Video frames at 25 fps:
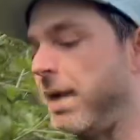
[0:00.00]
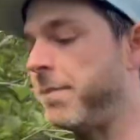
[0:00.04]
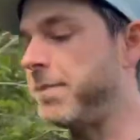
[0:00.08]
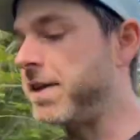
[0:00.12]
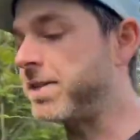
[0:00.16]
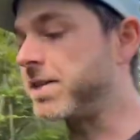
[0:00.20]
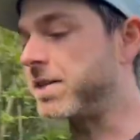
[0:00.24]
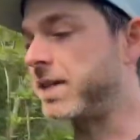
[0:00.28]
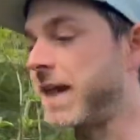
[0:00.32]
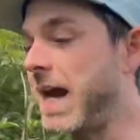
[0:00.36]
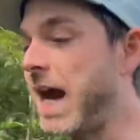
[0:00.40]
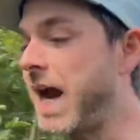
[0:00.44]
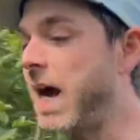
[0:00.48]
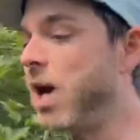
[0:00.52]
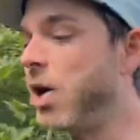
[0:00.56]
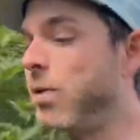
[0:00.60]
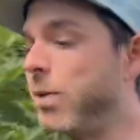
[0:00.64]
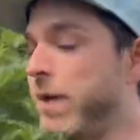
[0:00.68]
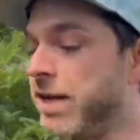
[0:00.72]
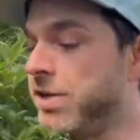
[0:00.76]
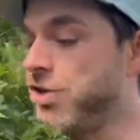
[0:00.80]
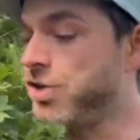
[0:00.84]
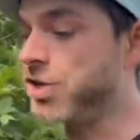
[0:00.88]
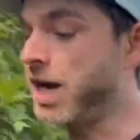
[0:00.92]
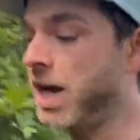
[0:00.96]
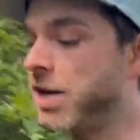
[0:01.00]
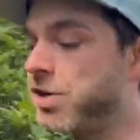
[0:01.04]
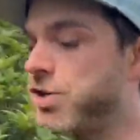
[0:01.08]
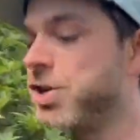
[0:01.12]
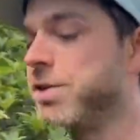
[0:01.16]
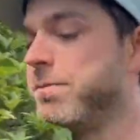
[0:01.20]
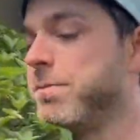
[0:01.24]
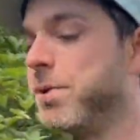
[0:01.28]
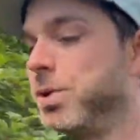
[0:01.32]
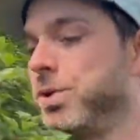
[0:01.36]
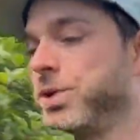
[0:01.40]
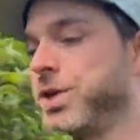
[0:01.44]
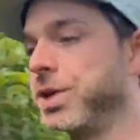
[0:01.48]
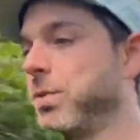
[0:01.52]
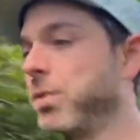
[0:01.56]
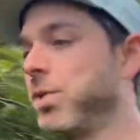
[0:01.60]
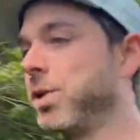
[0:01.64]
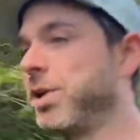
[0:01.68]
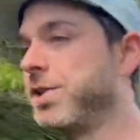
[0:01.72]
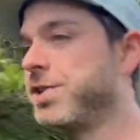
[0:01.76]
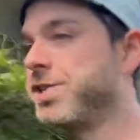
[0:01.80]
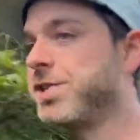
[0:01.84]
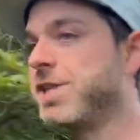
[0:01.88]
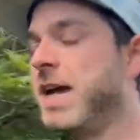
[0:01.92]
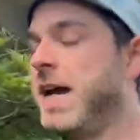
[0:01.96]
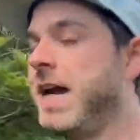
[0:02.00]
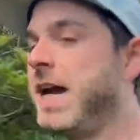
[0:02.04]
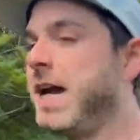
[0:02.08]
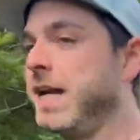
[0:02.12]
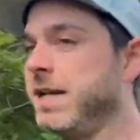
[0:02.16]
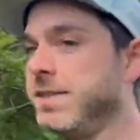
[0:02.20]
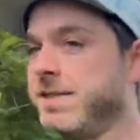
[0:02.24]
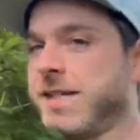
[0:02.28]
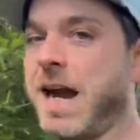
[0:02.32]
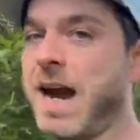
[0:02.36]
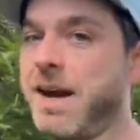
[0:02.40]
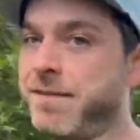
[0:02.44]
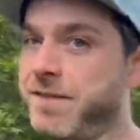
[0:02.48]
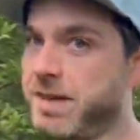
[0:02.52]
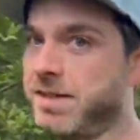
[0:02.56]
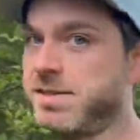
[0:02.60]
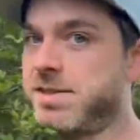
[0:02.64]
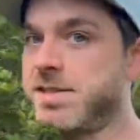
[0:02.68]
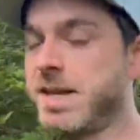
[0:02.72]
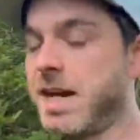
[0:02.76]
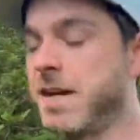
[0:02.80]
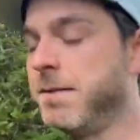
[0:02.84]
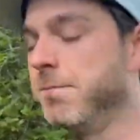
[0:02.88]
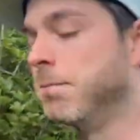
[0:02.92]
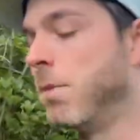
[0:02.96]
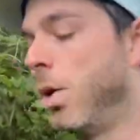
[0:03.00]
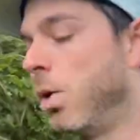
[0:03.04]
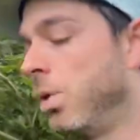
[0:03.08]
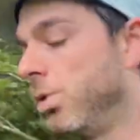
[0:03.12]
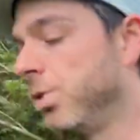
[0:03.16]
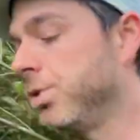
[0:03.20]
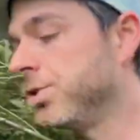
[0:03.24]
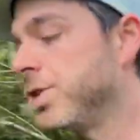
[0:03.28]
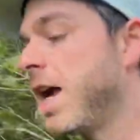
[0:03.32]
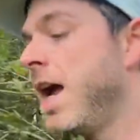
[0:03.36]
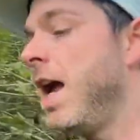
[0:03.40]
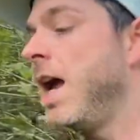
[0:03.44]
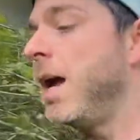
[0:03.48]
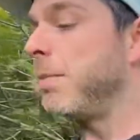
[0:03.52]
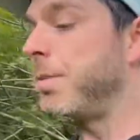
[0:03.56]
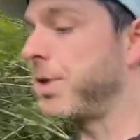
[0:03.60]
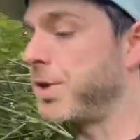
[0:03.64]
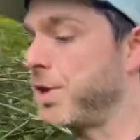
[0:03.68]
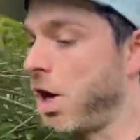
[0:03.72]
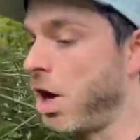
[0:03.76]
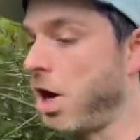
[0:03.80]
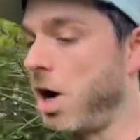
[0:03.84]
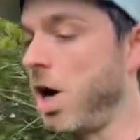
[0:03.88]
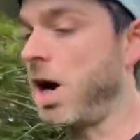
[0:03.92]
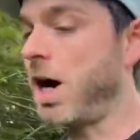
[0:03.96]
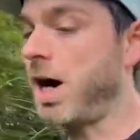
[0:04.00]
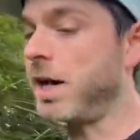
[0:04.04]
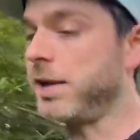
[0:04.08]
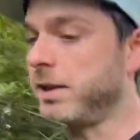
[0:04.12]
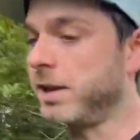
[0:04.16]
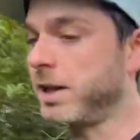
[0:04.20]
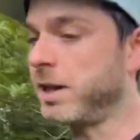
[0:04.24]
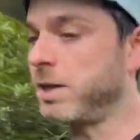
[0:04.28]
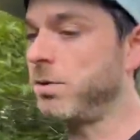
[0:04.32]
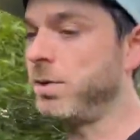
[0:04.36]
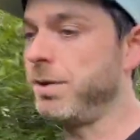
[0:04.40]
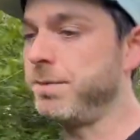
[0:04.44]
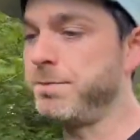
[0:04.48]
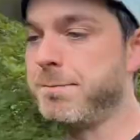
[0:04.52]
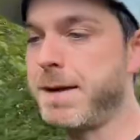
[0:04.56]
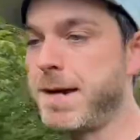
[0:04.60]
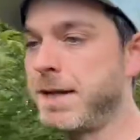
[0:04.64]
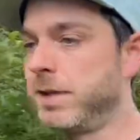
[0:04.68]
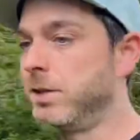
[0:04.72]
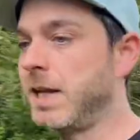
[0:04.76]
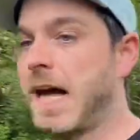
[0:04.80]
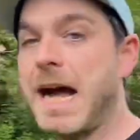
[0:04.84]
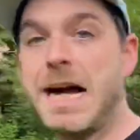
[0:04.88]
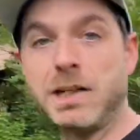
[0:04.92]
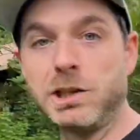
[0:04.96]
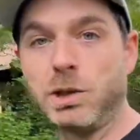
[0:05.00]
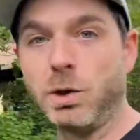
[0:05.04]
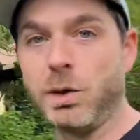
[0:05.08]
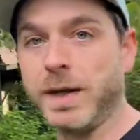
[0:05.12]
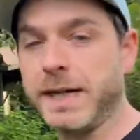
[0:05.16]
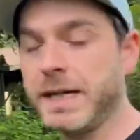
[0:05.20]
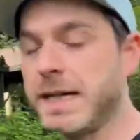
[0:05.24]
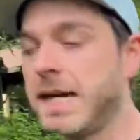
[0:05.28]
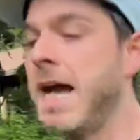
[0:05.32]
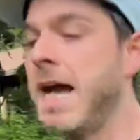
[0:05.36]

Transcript: And basically how injection molding works is they have that same mold, but the hot liquid metal alloy